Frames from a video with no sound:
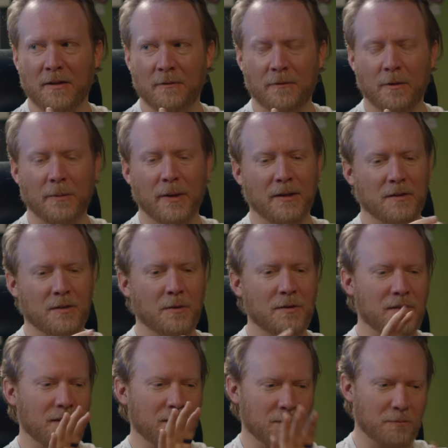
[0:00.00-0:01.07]
of the filmmaking. So
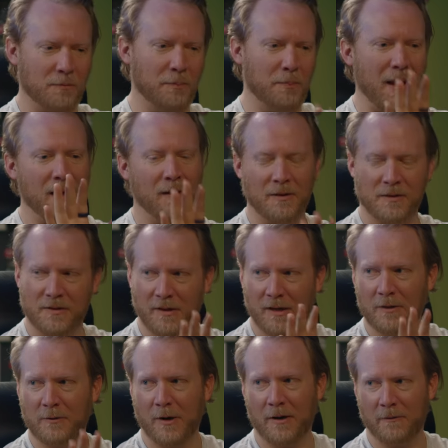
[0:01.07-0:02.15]
it's this balance that
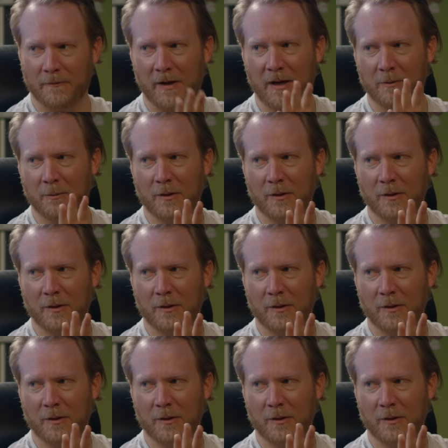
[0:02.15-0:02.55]
I try to find,